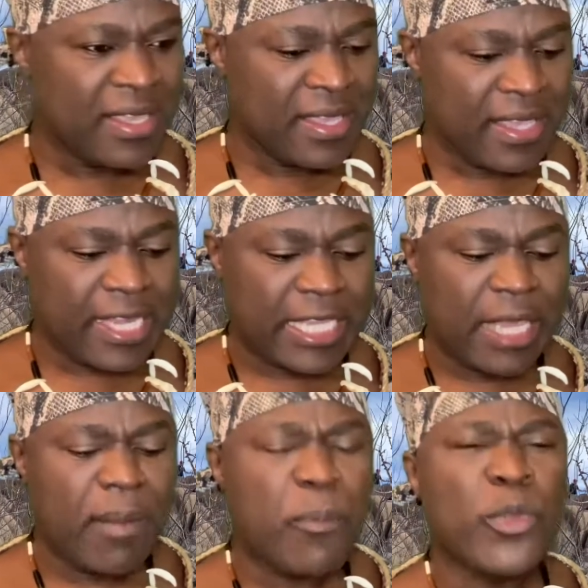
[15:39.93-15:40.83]
And he
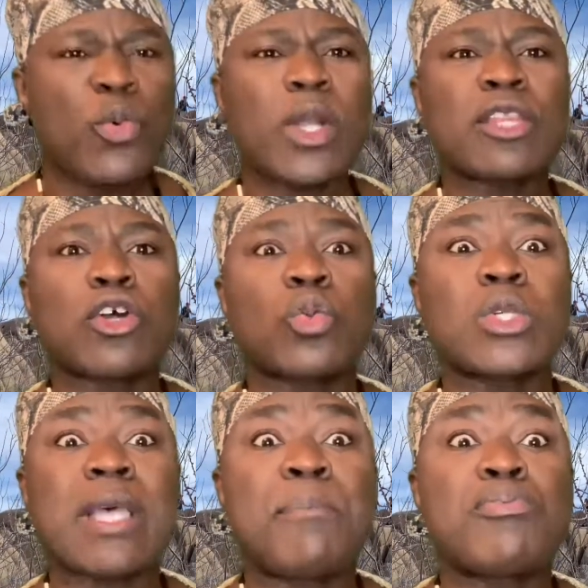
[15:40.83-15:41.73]
came up with what he thought
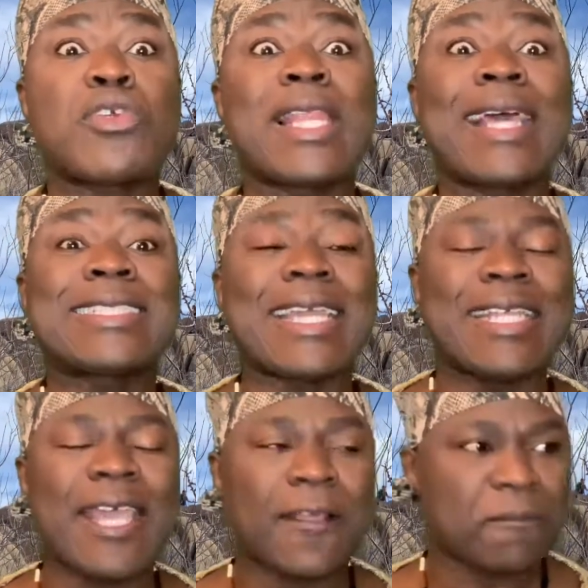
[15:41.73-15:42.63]
was a brilliant
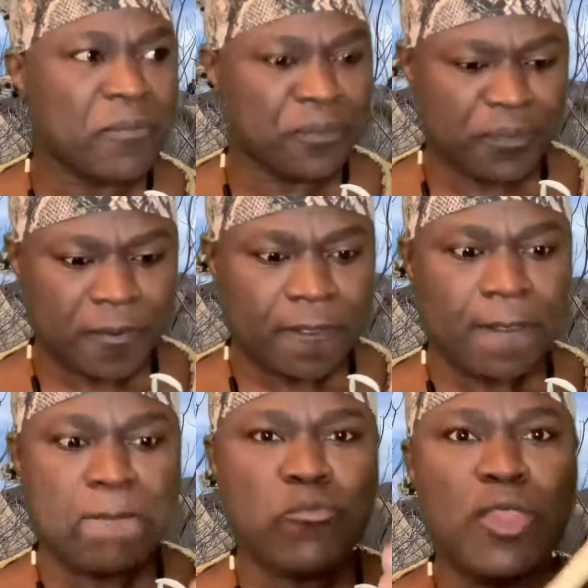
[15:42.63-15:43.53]
idea.
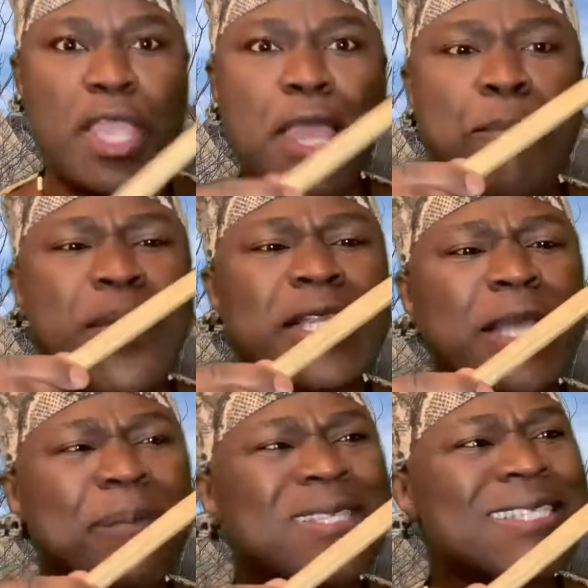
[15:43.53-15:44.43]
He picked
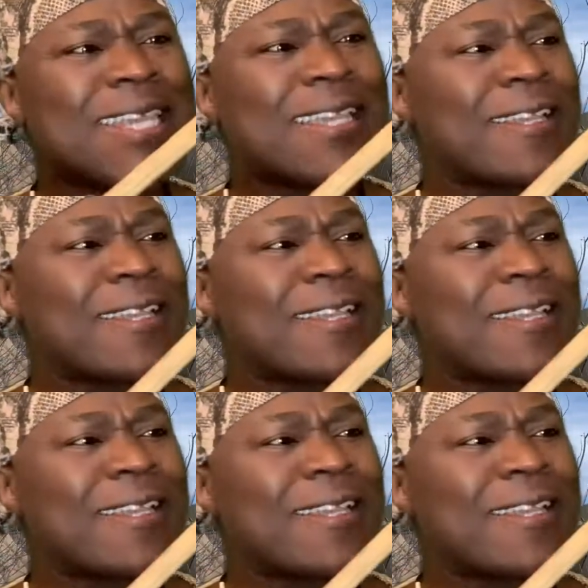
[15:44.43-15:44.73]
up a stick